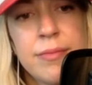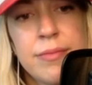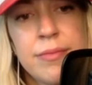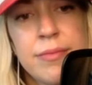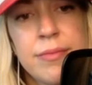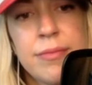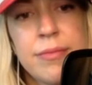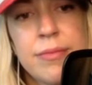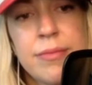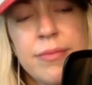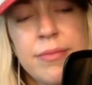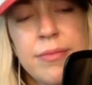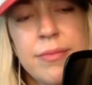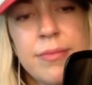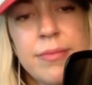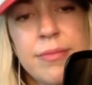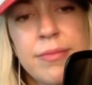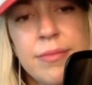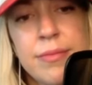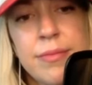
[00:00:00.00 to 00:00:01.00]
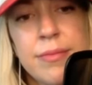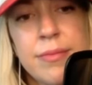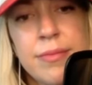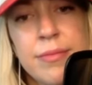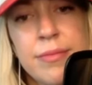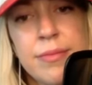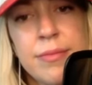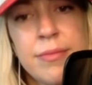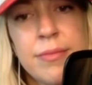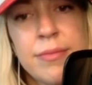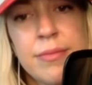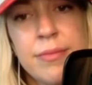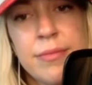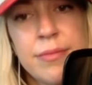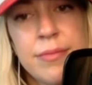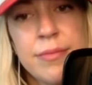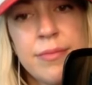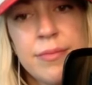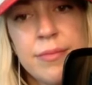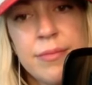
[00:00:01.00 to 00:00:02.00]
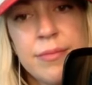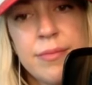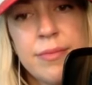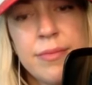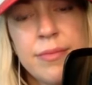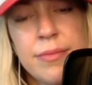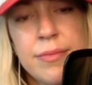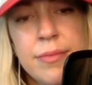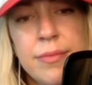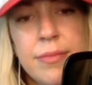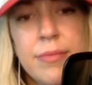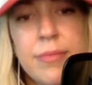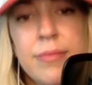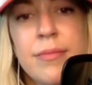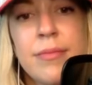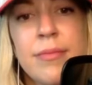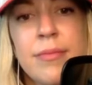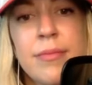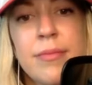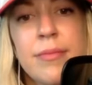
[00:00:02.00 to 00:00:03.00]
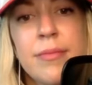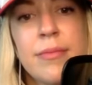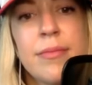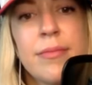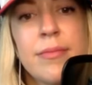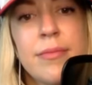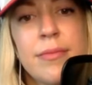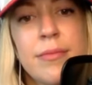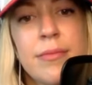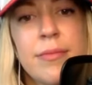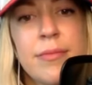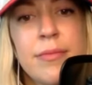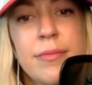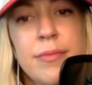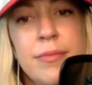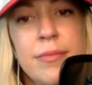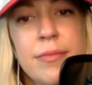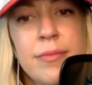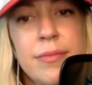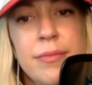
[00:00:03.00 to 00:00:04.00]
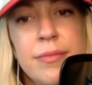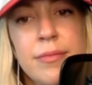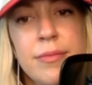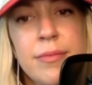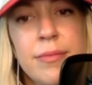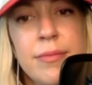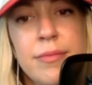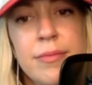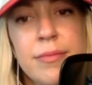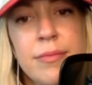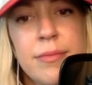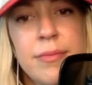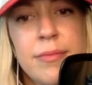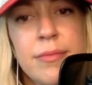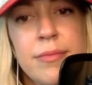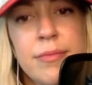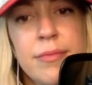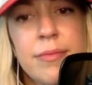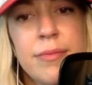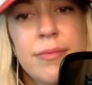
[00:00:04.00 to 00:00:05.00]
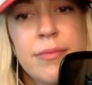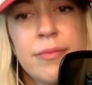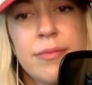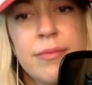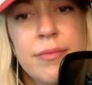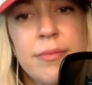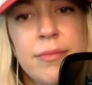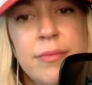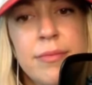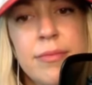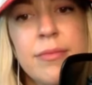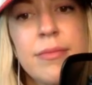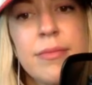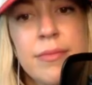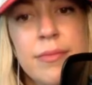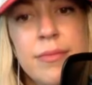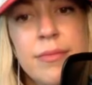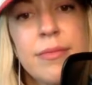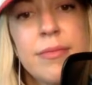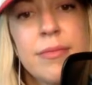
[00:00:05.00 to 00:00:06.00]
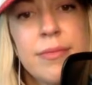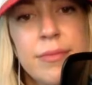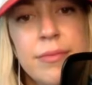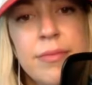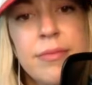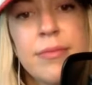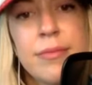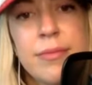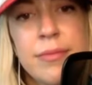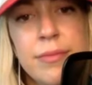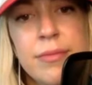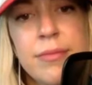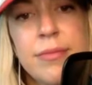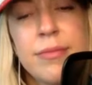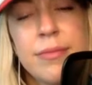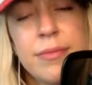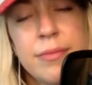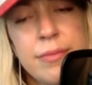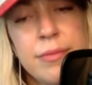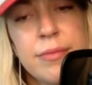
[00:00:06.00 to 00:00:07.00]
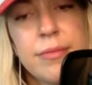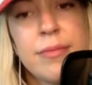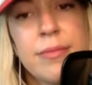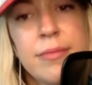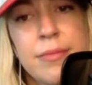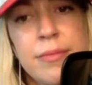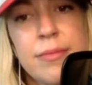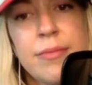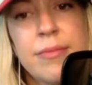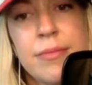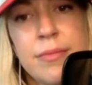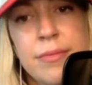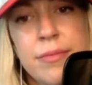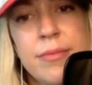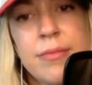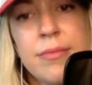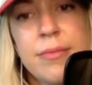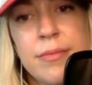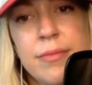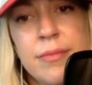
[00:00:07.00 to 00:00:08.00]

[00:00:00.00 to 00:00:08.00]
This person isn't speaking.